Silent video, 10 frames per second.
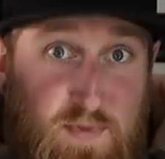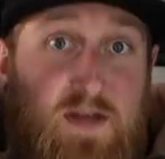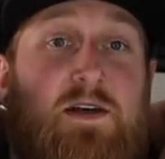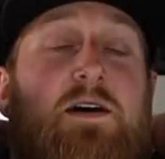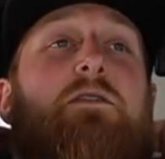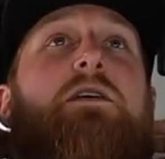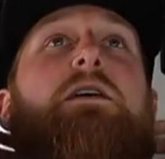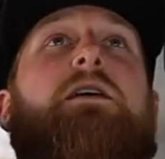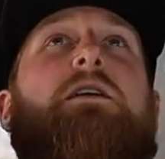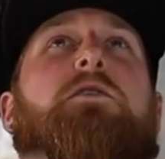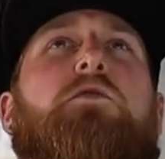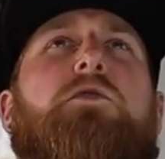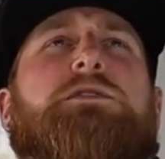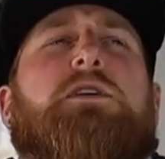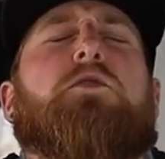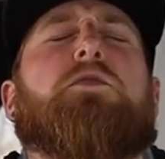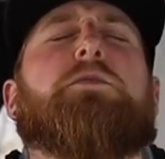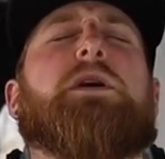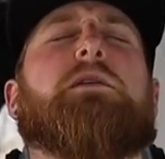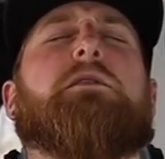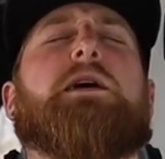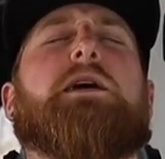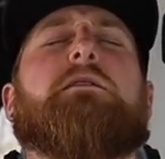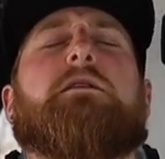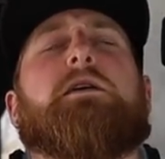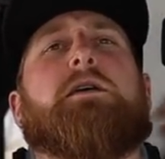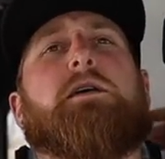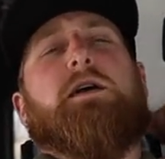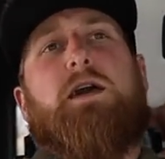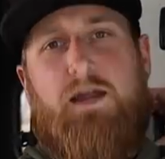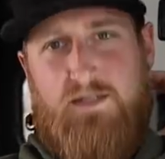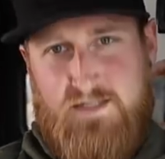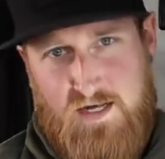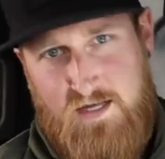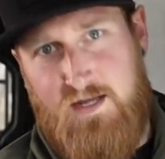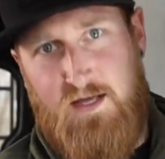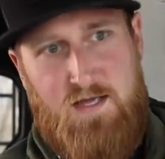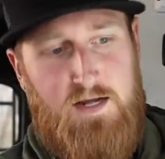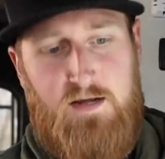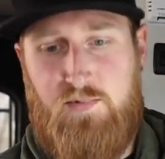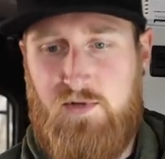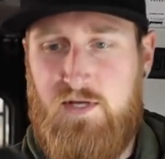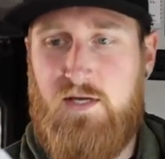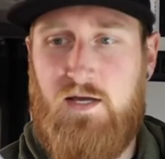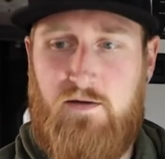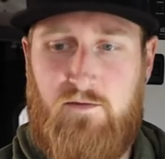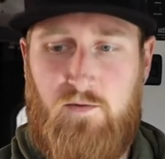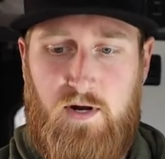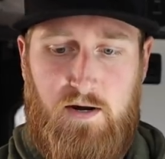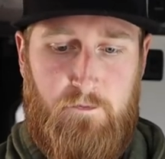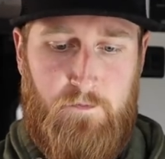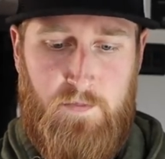pillow. It's a cold pillow now, and it's not gonna end up leaking everywhere.